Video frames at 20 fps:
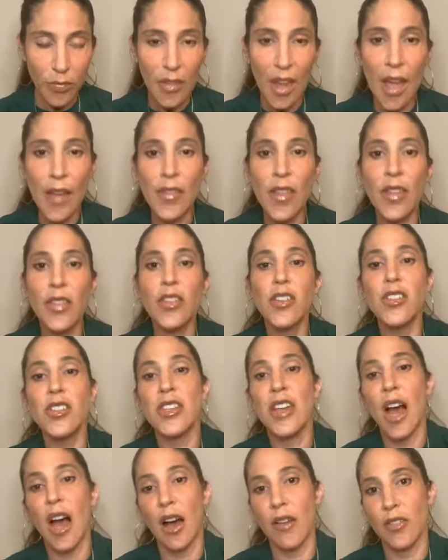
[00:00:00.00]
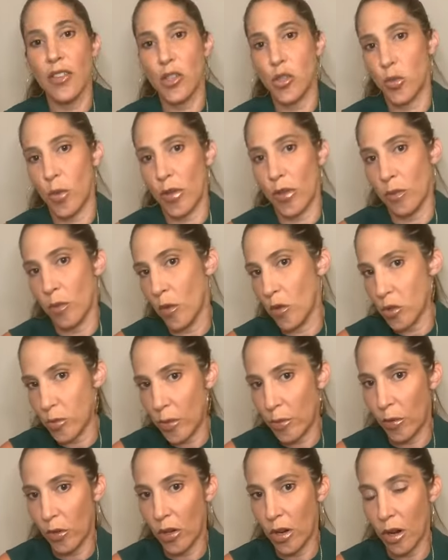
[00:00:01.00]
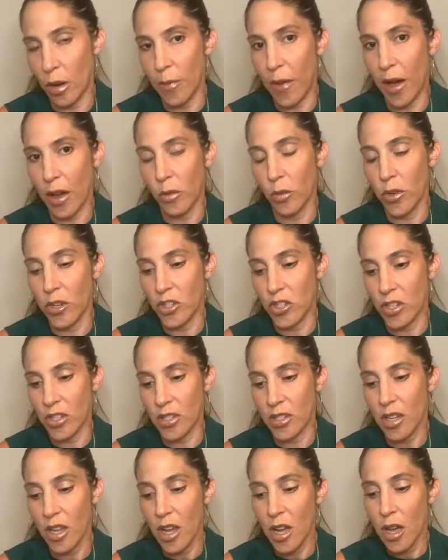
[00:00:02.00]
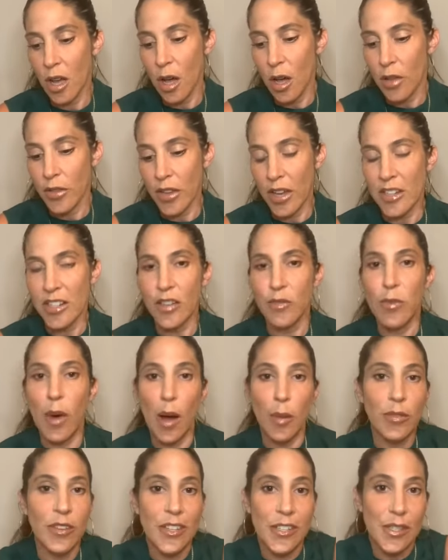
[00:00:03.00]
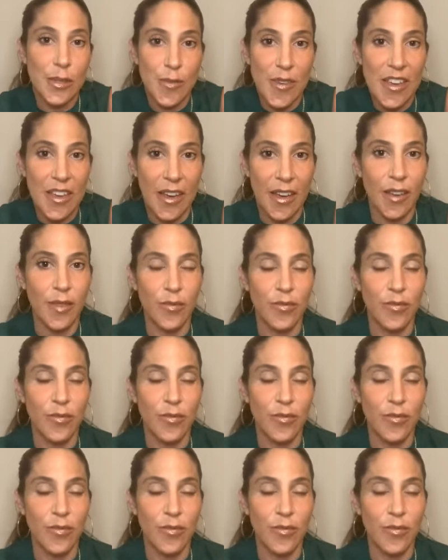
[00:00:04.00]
And then there's the obvious one that most people know about, which is the idea of public speaking.